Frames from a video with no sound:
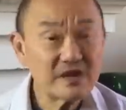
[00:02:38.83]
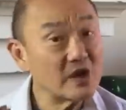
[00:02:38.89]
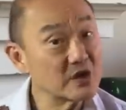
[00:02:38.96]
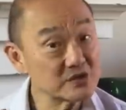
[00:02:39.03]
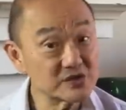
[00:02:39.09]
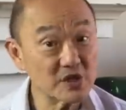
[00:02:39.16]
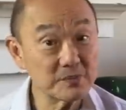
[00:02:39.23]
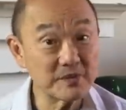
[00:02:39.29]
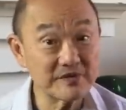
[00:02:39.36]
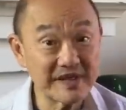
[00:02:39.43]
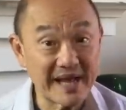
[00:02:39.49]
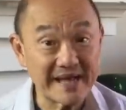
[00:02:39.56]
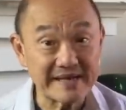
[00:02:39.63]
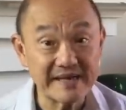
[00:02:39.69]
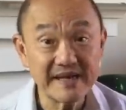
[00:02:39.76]
On top of
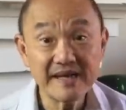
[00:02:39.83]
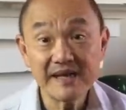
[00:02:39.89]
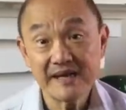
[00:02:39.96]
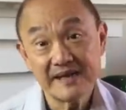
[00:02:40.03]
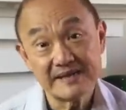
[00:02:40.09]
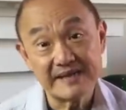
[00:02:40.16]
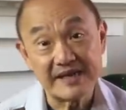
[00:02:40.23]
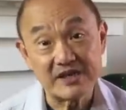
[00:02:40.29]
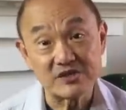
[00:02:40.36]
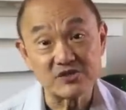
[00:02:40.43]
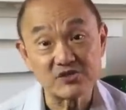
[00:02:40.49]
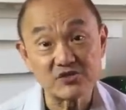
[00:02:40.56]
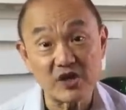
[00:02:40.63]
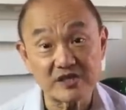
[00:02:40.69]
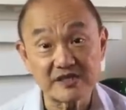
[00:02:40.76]
that, they
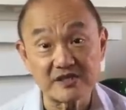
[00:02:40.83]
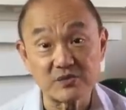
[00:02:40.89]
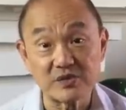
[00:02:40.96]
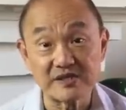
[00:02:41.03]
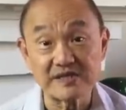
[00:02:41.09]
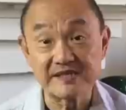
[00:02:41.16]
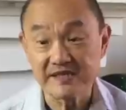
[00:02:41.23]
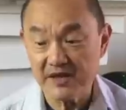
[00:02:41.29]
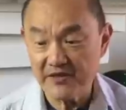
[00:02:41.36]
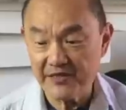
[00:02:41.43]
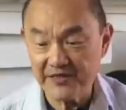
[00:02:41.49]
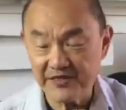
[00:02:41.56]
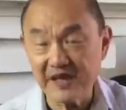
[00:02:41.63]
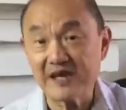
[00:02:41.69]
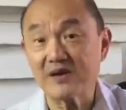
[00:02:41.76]
construct it with this
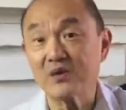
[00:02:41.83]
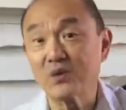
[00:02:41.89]
thick